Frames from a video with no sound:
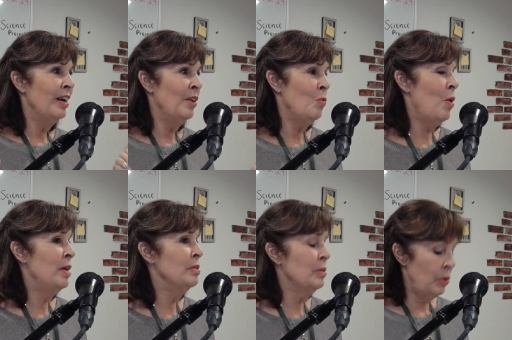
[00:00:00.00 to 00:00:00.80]
and
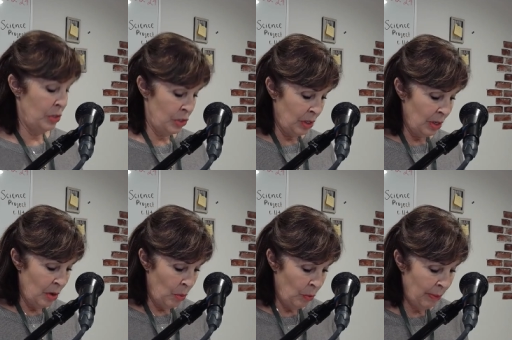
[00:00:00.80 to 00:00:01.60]
wiser Christian
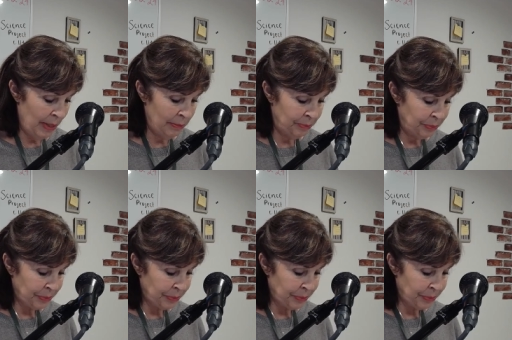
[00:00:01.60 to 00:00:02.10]
women.